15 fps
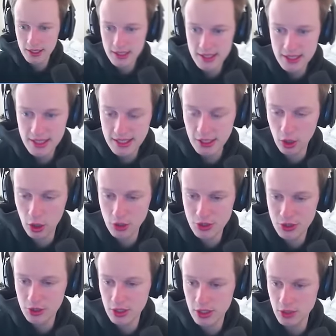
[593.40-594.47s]
Is this like an
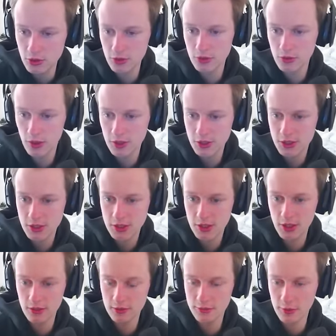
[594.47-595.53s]
alternate universe
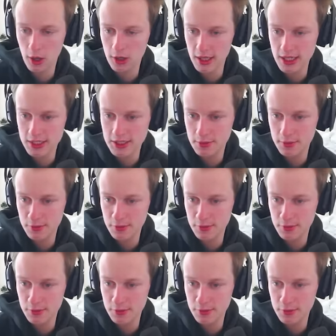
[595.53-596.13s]
of our S M